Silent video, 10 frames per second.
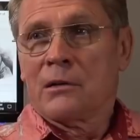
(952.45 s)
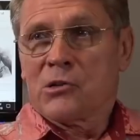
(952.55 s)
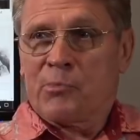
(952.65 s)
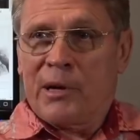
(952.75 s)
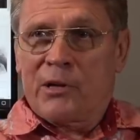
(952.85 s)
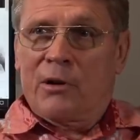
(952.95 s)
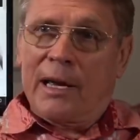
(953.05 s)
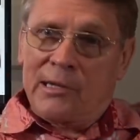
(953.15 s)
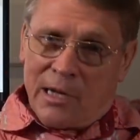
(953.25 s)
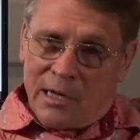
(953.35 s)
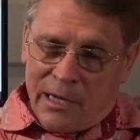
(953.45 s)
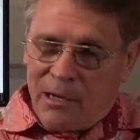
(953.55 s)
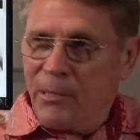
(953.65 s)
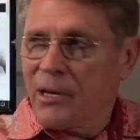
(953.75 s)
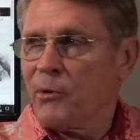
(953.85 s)
Spread their legs out, got
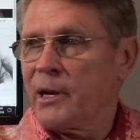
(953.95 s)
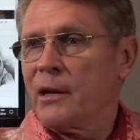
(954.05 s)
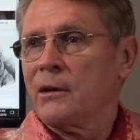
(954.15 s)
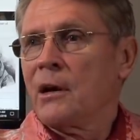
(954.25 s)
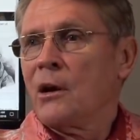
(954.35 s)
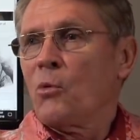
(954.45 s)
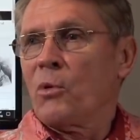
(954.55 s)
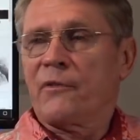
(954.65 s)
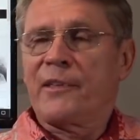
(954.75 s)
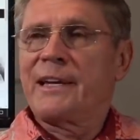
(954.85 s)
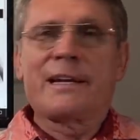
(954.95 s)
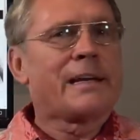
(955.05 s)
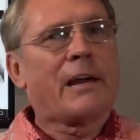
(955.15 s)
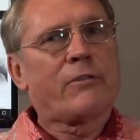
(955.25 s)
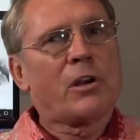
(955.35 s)
to bend way down. What if they
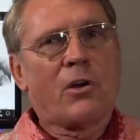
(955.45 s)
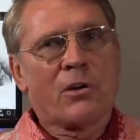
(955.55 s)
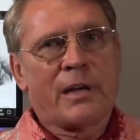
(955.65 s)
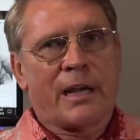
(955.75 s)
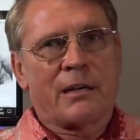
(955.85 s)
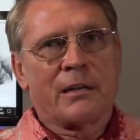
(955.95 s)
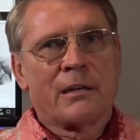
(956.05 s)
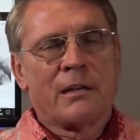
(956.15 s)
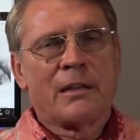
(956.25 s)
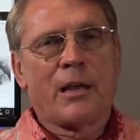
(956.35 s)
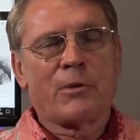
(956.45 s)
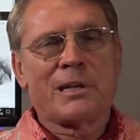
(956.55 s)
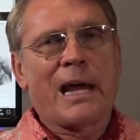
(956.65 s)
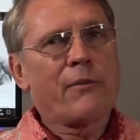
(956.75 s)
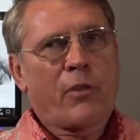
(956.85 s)
didn't have a long neck? they would
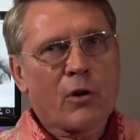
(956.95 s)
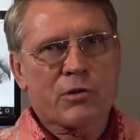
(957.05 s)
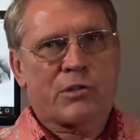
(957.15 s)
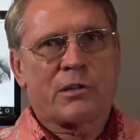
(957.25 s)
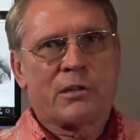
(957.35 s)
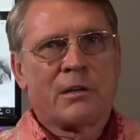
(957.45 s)
die of thirst.